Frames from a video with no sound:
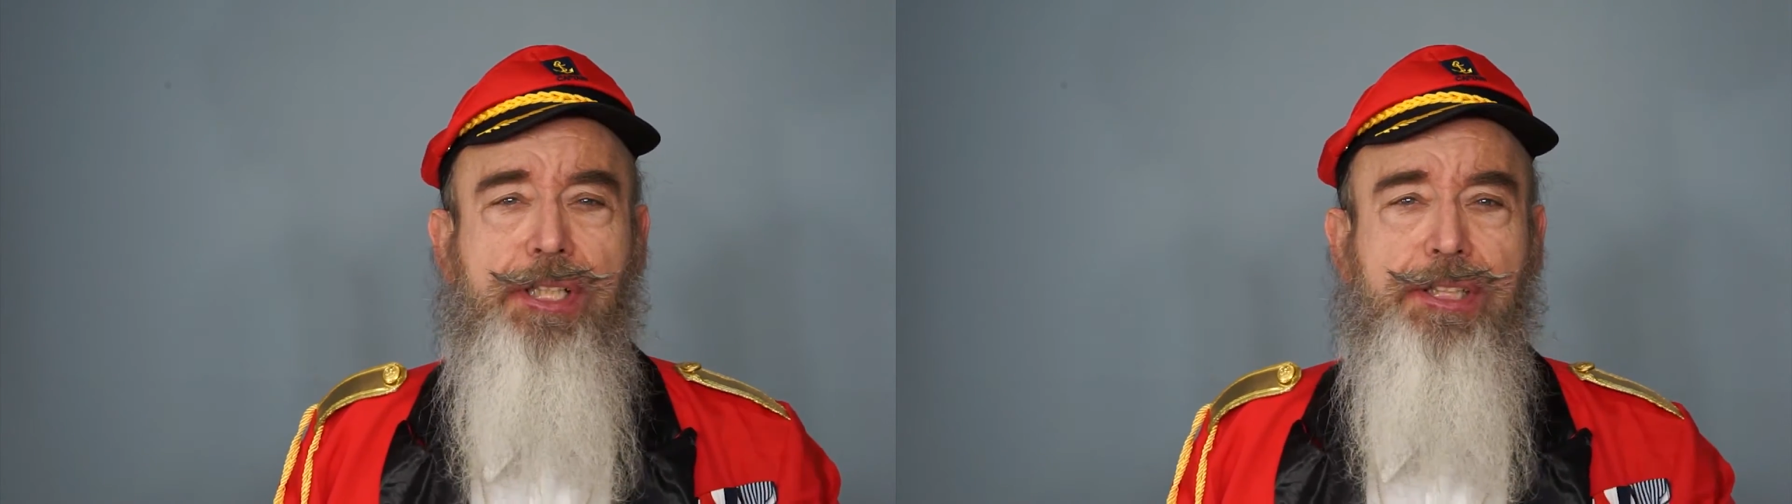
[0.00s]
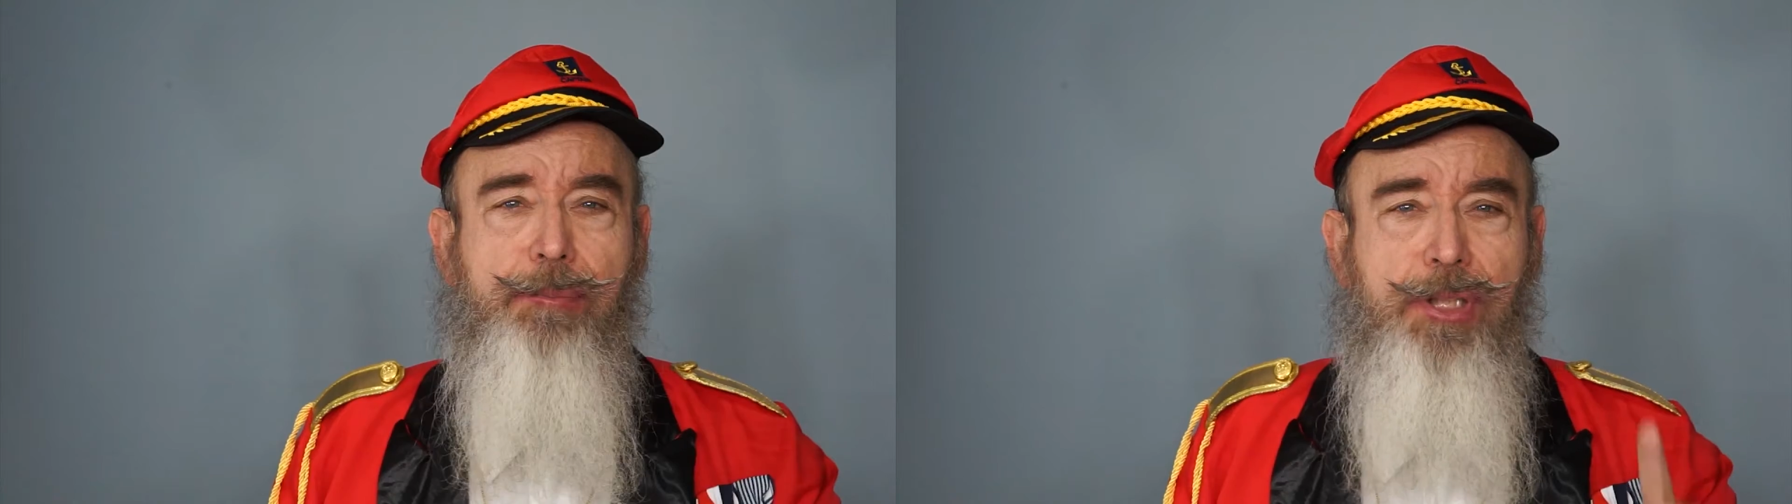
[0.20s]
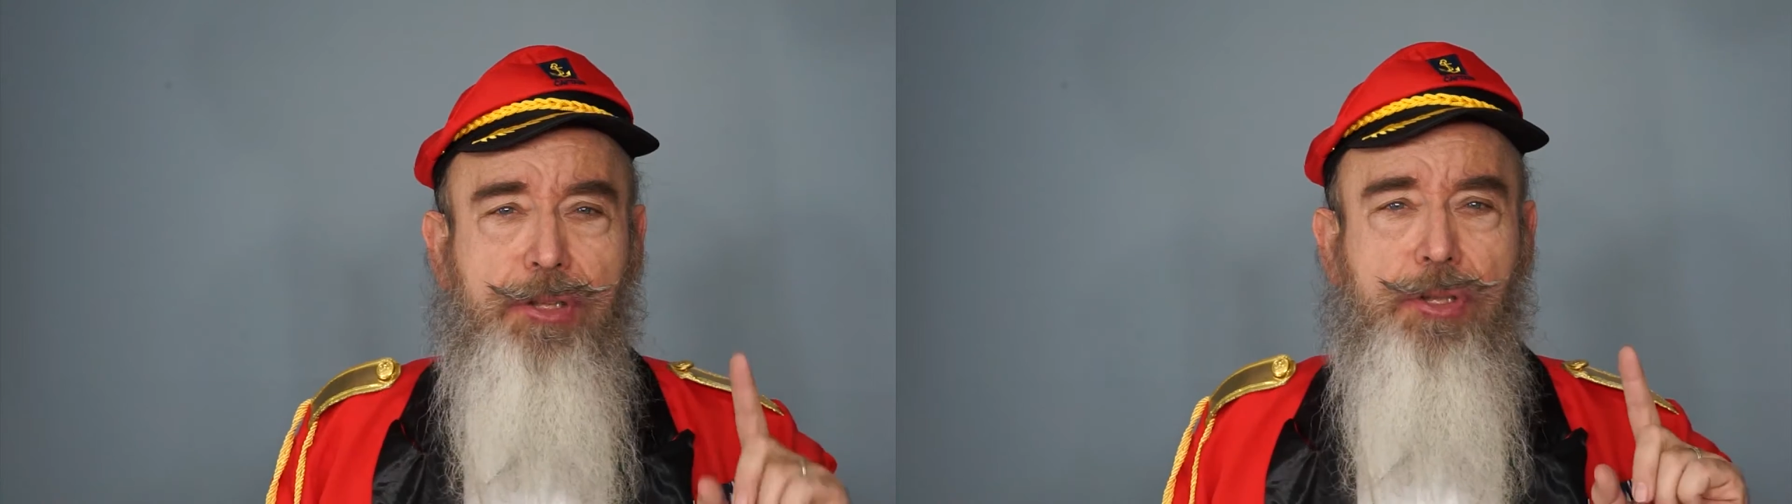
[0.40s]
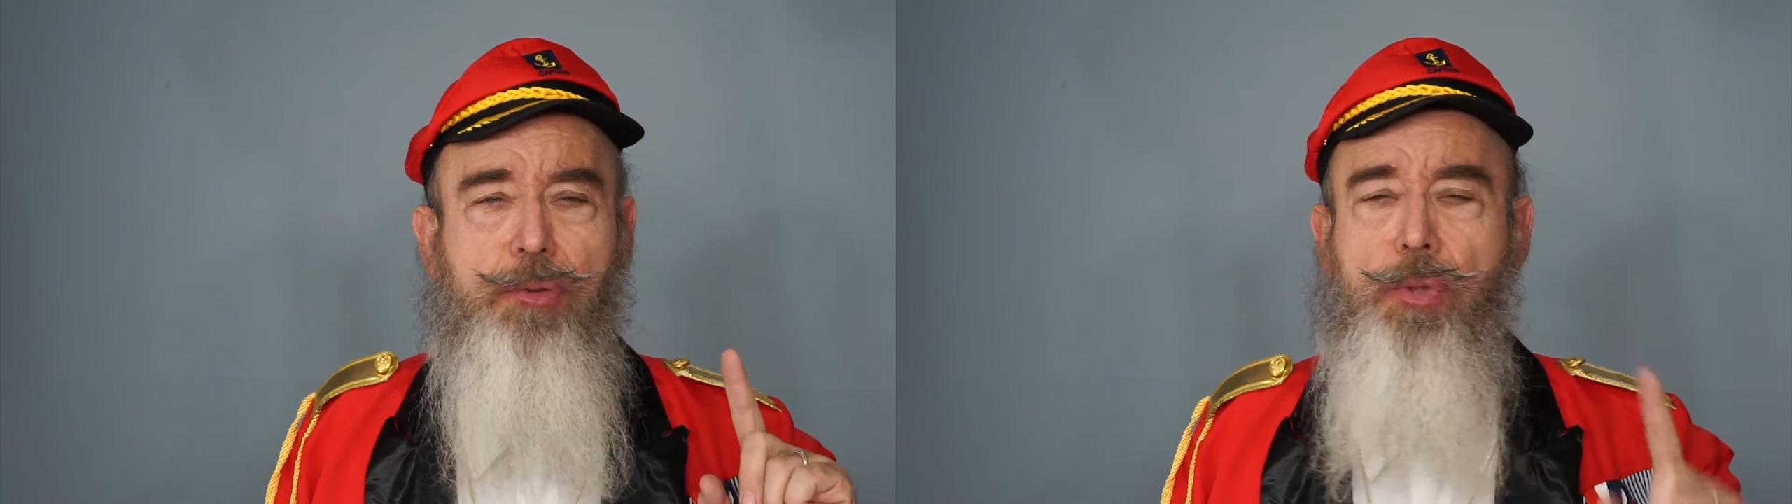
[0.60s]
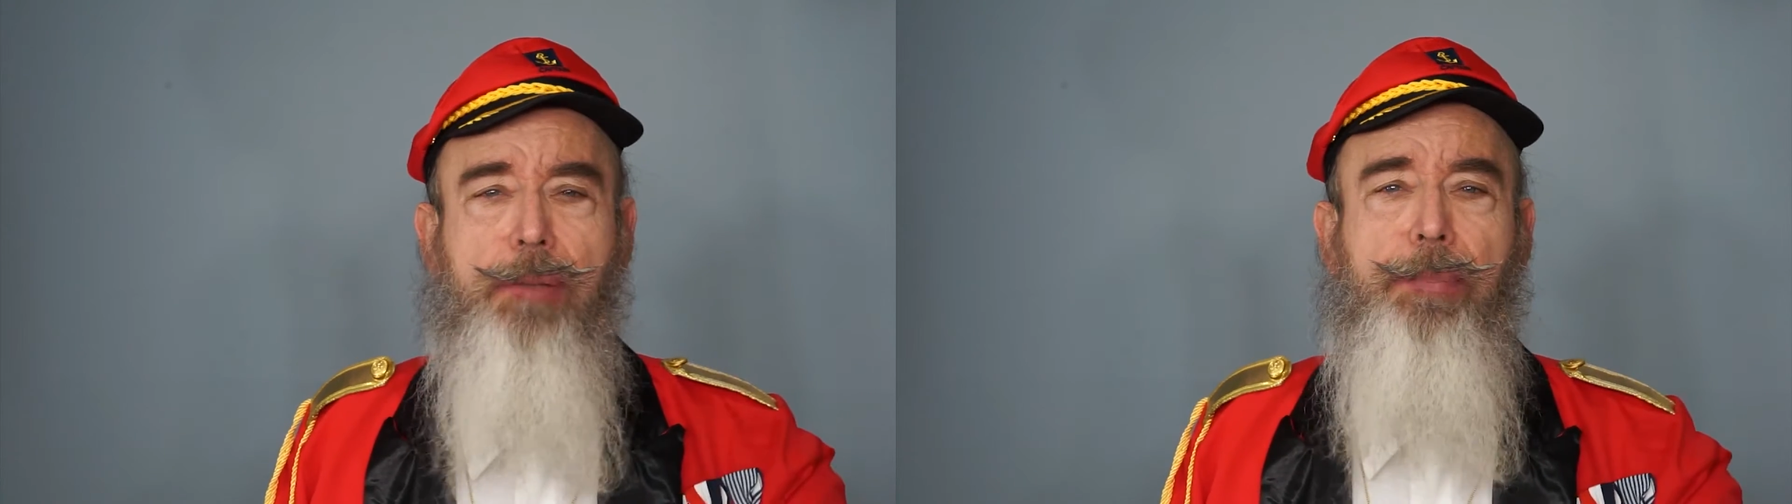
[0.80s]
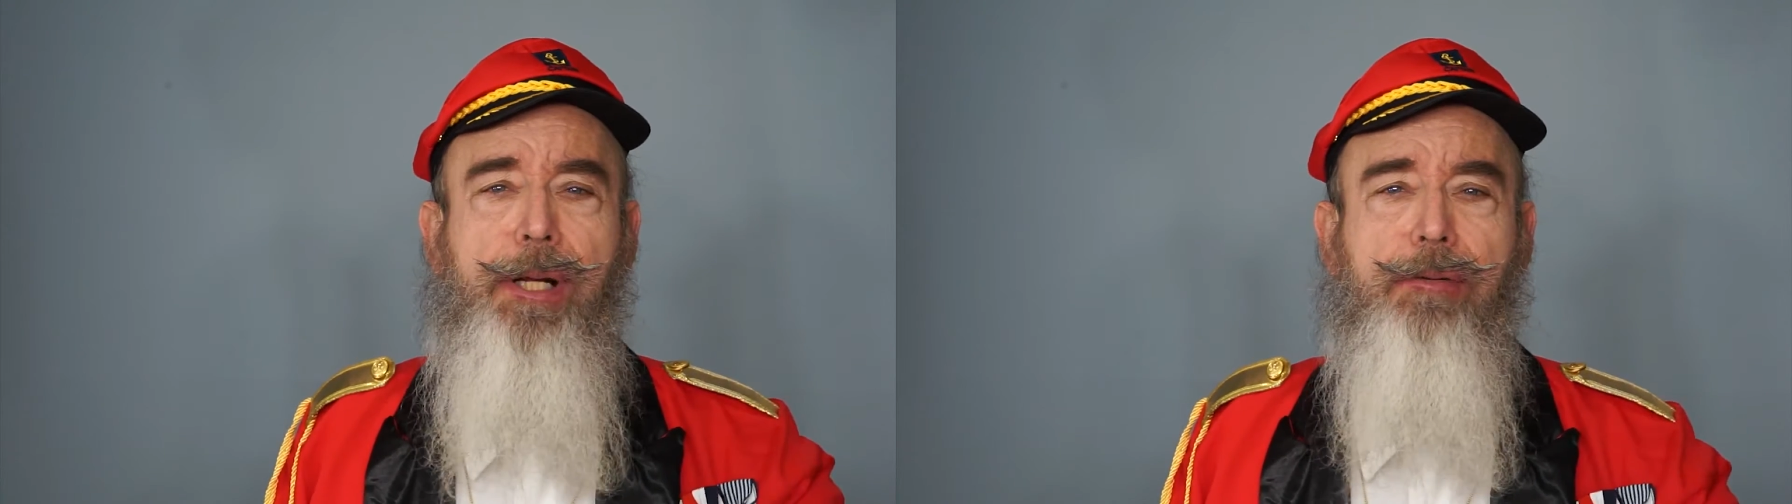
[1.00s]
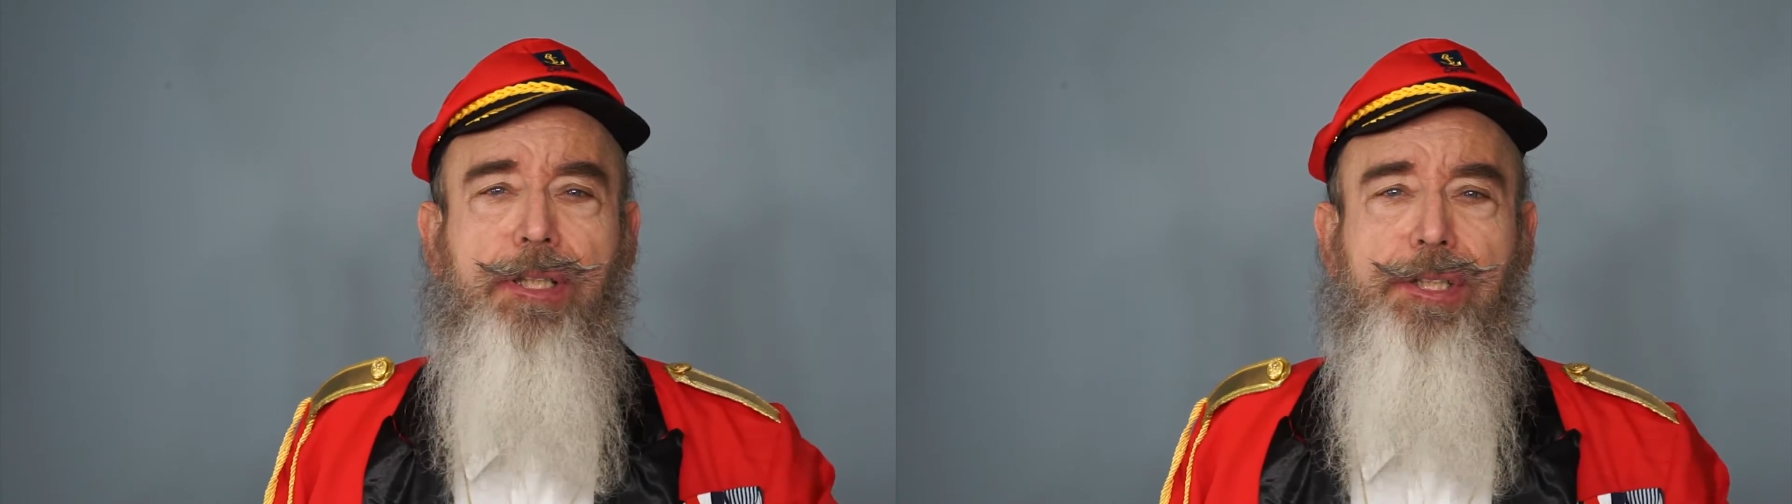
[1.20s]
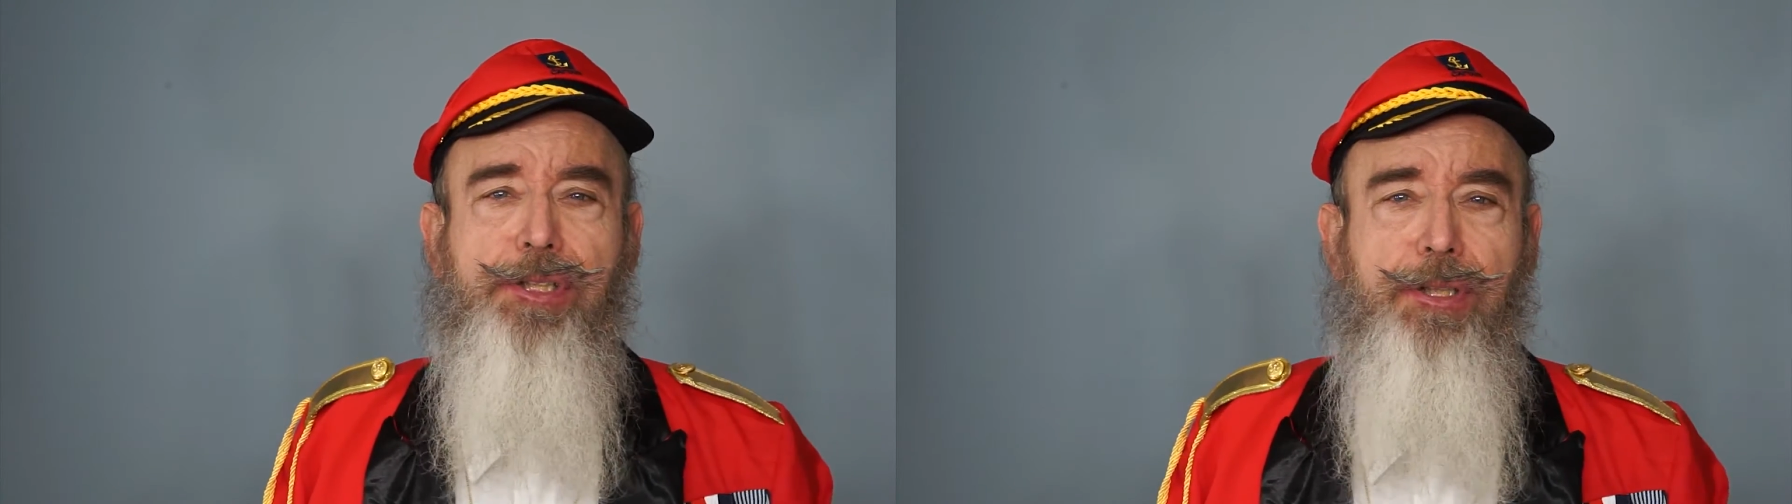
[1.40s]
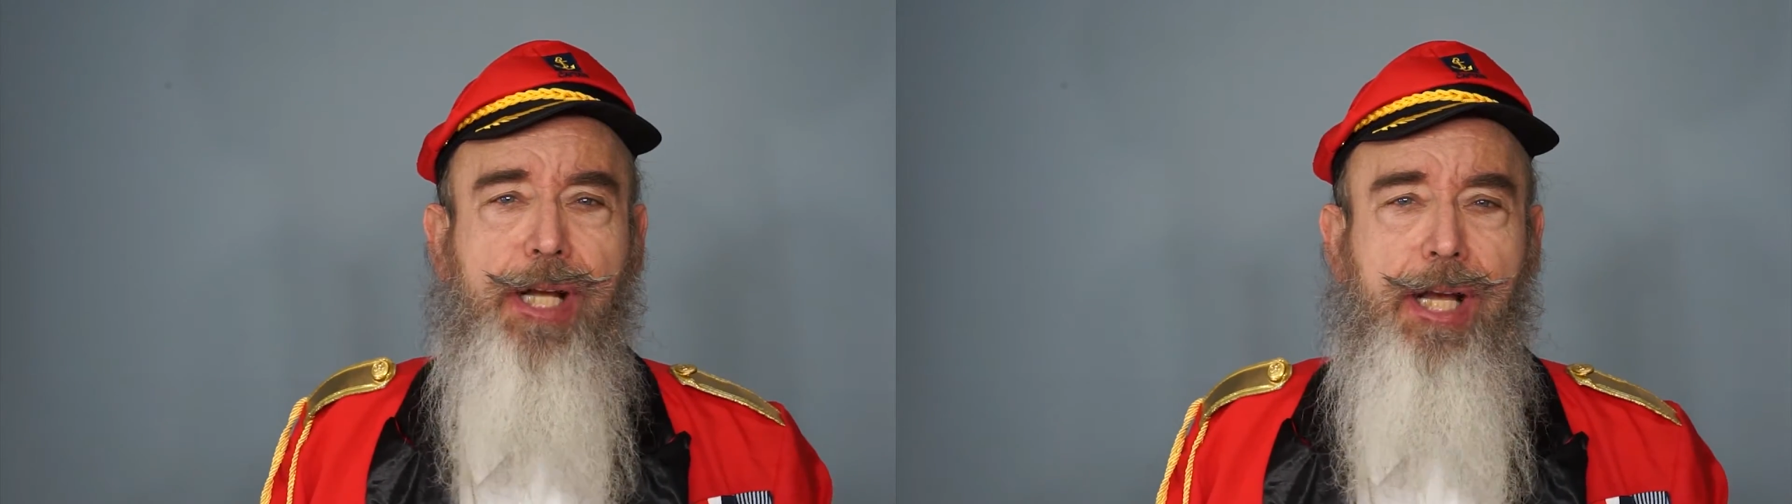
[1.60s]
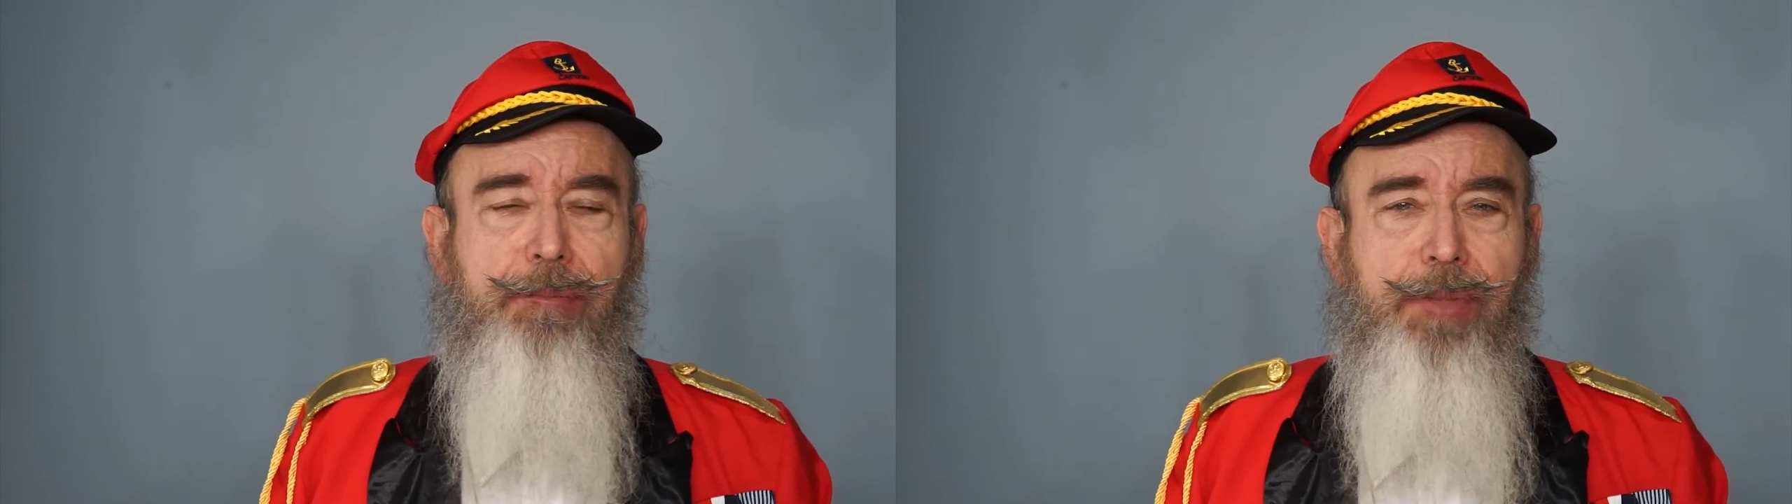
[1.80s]
something you can wear proudly as your
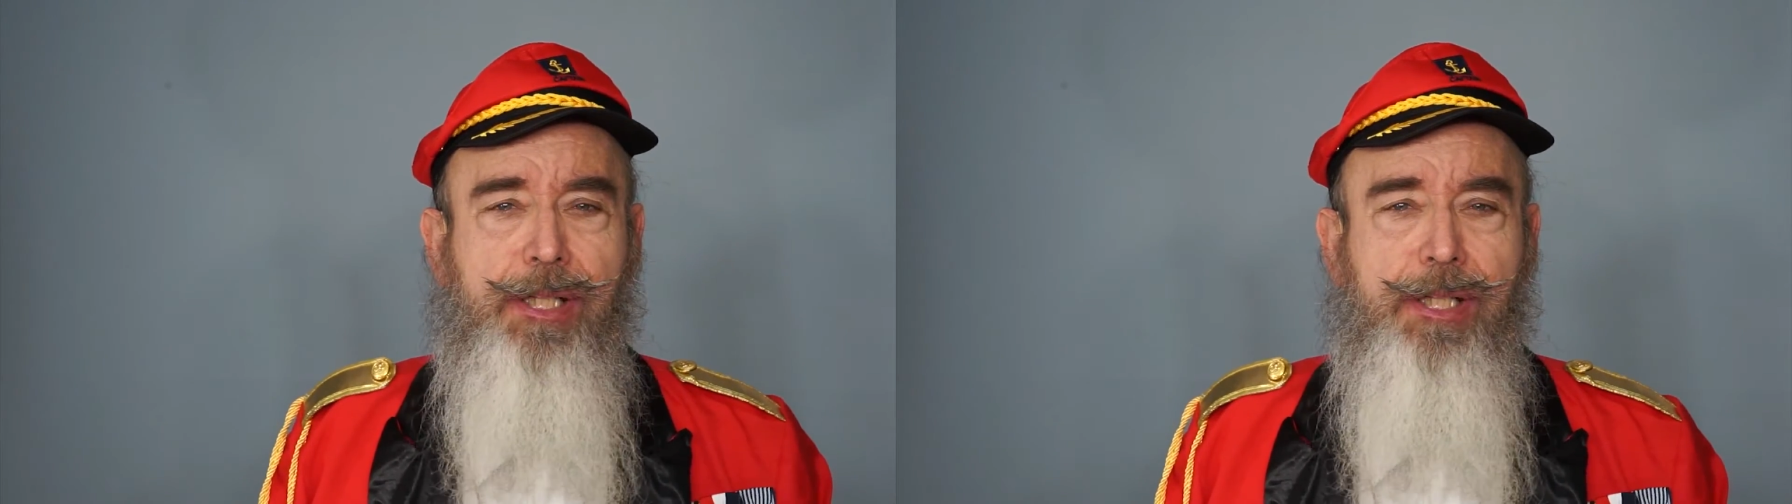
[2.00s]
hat,